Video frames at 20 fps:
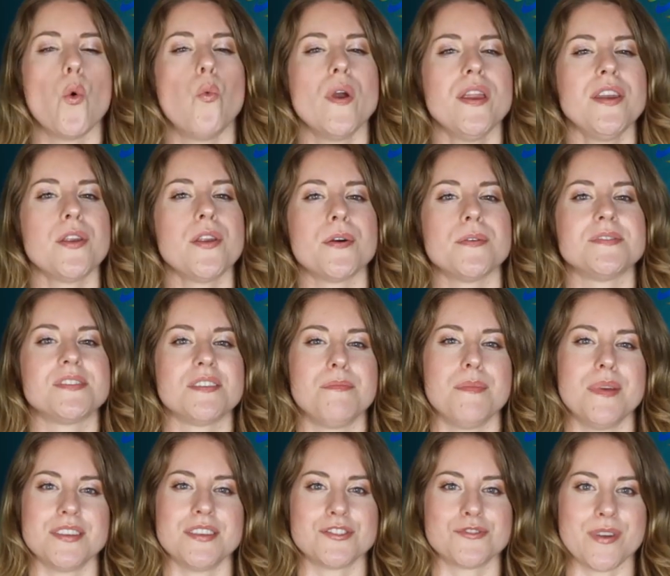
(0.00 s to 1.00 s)
Windows
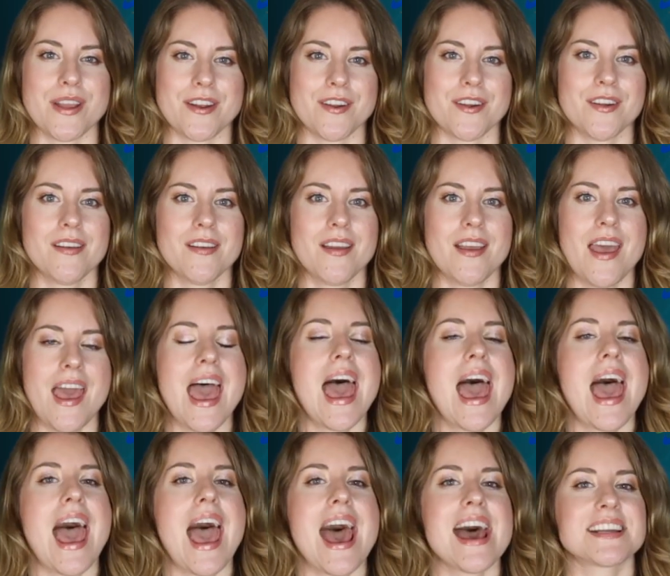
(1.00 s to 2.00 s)
Administrator,
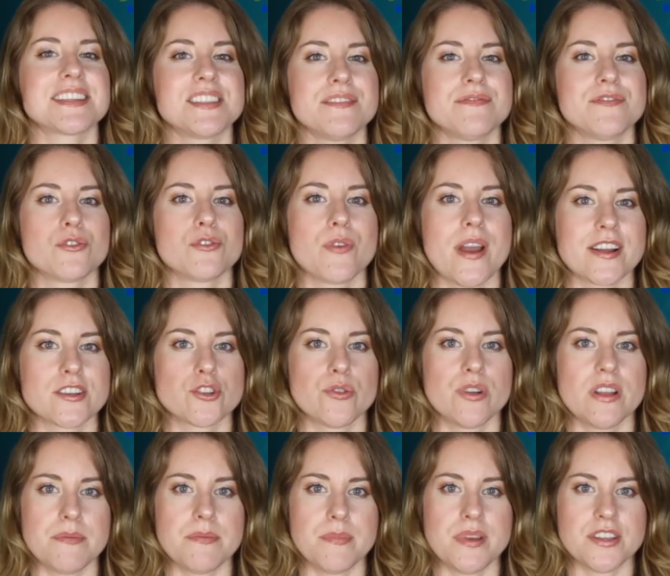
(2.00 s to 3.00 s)
Active
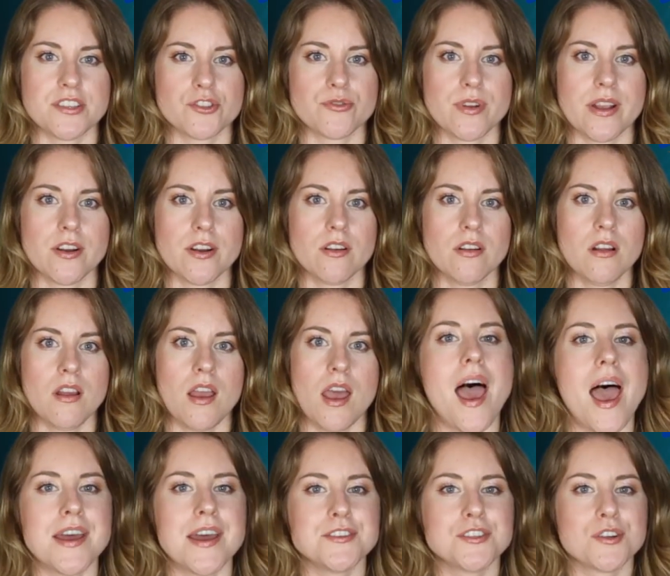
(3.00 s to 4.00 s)
Directory Administrator,
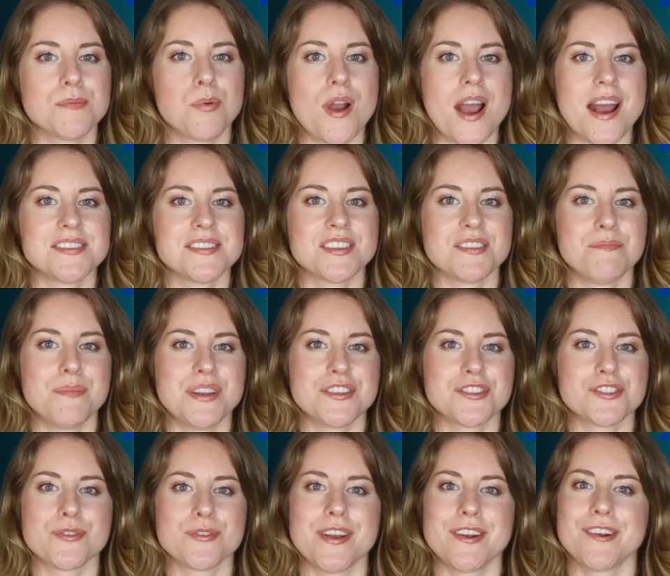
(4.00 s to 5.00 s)
Enterprise
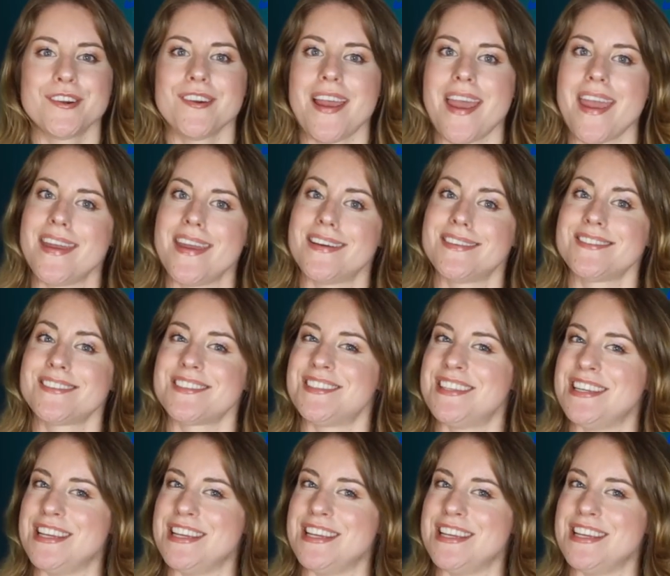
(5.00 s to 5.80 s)
Administrator, and